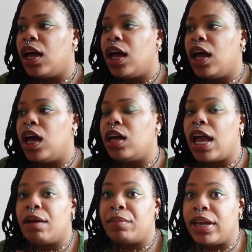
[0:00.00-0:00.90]
uh,
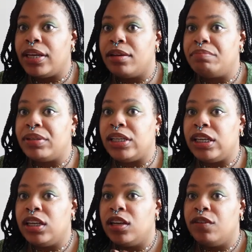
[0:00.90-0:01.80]
at my
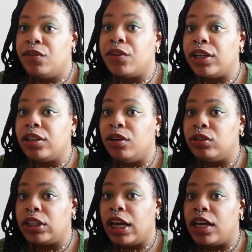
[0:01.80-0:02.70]
company for a
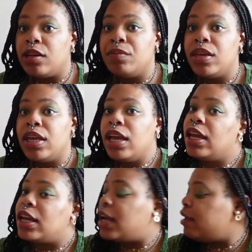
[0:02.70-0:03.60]
long time.
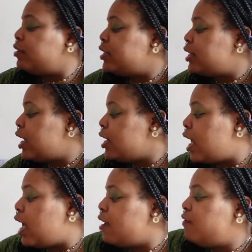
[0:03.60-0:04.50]
And I have to say
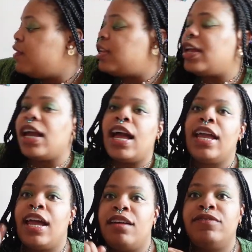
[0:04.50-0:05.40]
that I feel like I
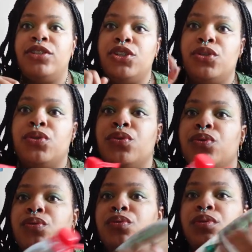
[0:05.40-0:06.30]
have
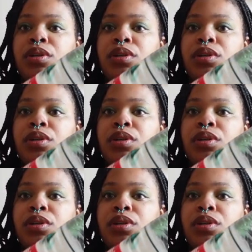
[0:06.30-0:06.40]
to